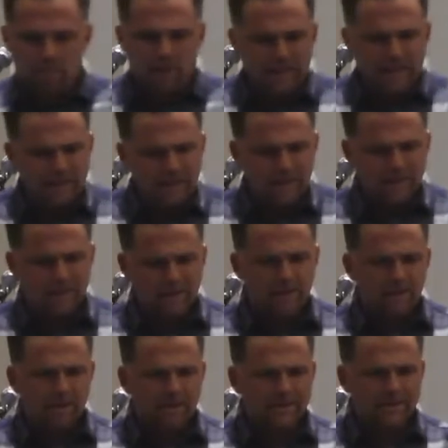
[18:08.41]
But
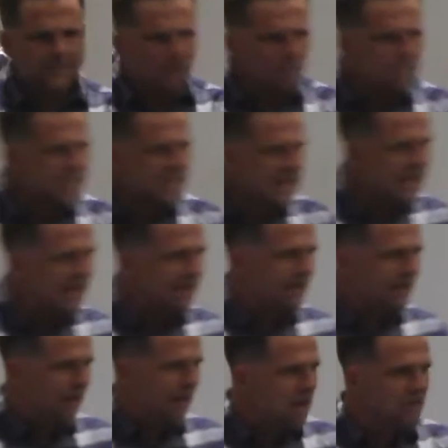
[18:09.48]
something
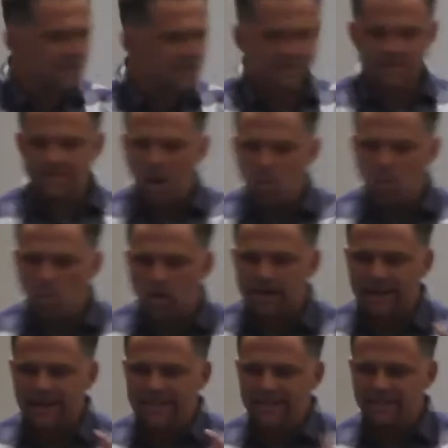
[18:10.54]
else is at
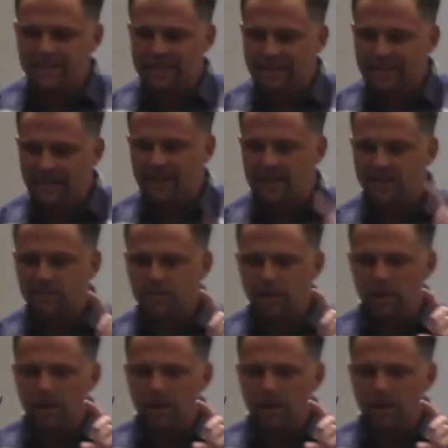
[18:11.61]
work in Zacchaeus